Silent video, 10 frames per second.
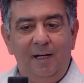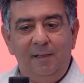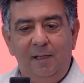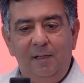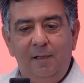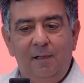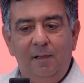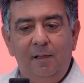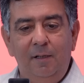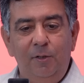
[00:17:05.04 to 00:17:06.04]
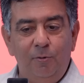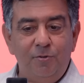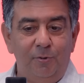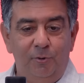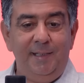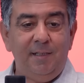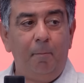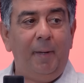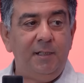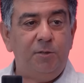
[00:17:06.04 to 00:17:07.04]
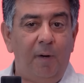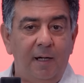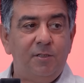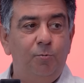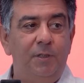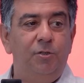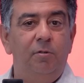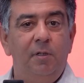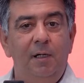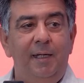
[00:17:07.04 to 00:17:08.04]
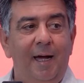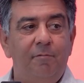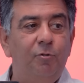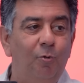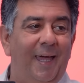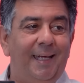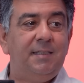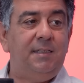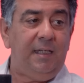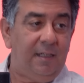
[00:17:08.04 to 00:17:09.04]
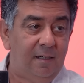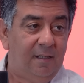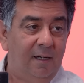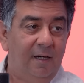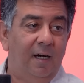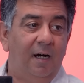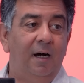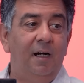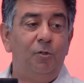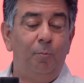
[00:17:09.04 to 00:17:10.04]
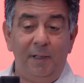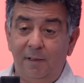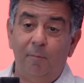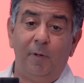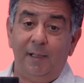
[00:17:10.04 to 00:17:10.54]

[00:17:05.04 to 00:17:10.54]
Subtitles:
I think, so these are benchmarks which you really have to exceed to beat them.